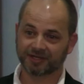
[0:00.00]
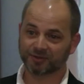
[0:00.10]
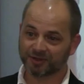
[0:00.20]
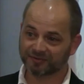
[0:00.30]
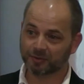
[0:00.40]
I
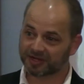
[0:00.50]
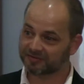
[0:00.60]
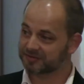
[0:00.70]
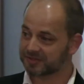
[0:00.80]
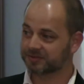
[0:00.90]
do have a
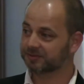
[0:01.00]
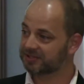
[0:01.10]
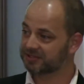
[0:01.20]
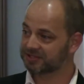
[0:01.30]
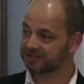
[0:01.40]
wife who's a school
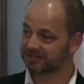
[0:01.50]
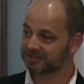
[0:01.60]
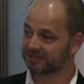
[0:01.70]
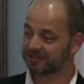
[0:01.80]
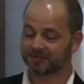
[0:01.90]
teacher,
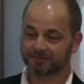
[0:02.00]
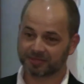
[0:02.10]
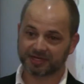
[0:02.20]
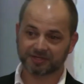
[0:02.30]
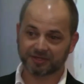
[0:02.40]

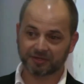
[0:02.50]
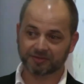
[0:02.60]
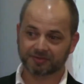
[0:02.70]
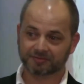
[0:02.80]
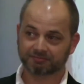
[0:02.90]
but I
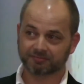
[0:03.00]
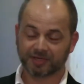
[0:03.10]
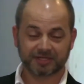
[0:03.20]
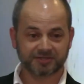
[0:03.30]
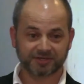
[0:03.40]
know
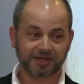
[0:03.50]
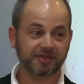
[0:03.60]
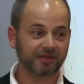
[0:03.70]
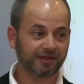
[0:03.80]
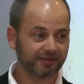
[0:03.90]
next to
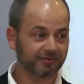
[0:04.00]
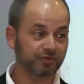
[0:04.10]
nothing